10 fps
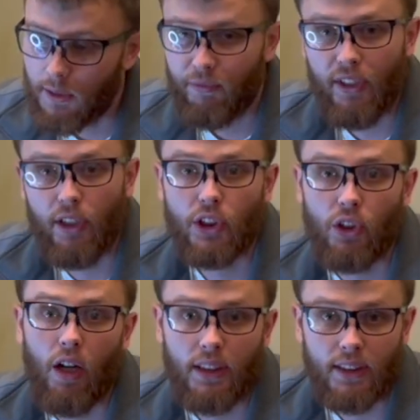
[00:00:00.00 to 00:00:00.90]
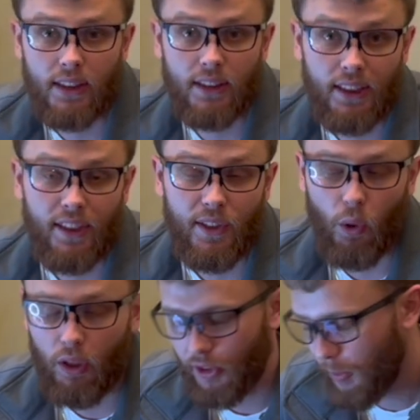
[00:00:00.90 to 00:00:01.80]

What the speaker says: Fingers crossed that it doesn't get any worse.